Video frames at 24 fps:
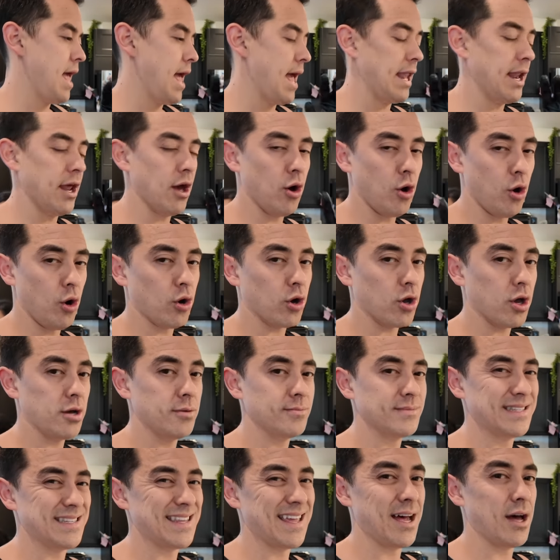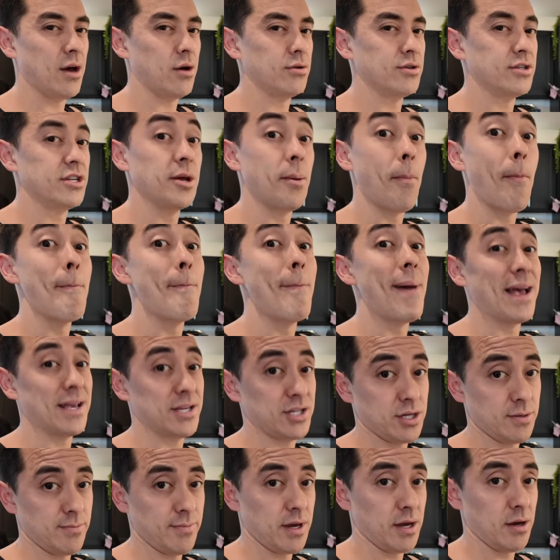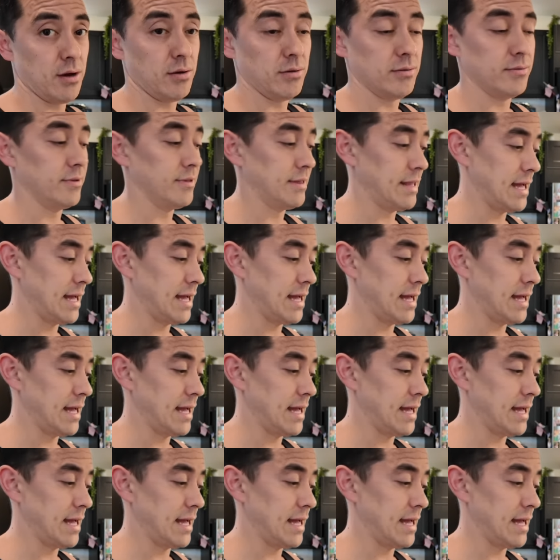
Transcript: And it all comes down to bechamel.